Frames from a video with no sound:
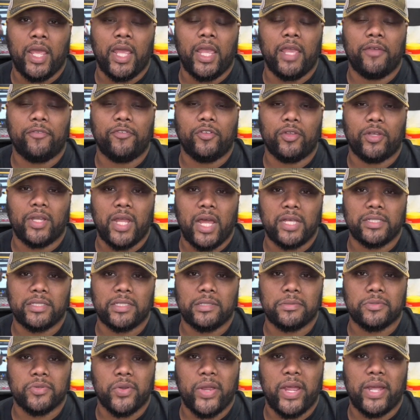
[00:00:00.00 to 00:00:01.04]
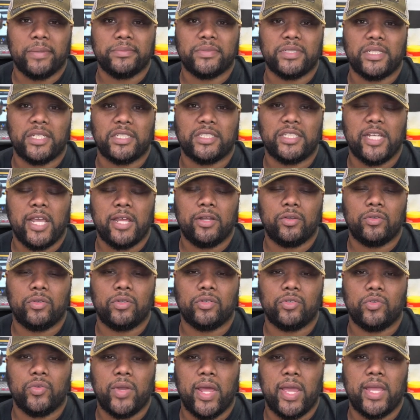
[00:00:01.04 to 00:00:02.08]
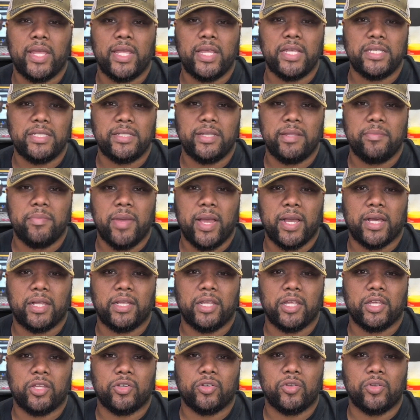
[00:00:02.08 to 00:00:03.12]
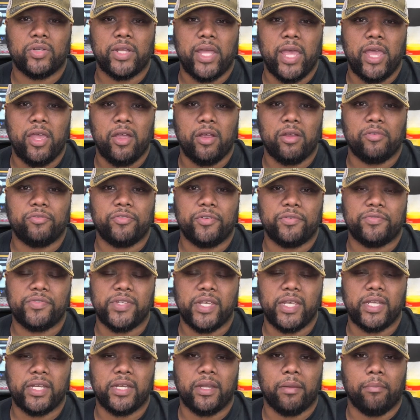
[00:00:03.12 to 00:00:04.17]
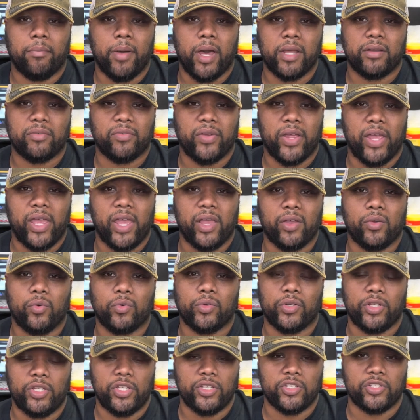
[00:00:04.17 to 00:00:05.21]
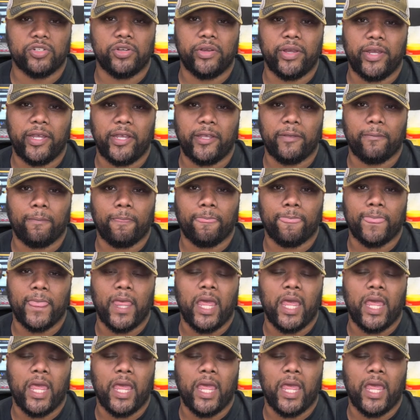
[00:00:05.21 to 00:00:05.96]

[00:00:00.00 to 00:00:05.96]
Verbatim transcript: If you're not subscribed to the channel, you can do that easily by clicking on the A R fifteen in the bottom right hand corner of your screen.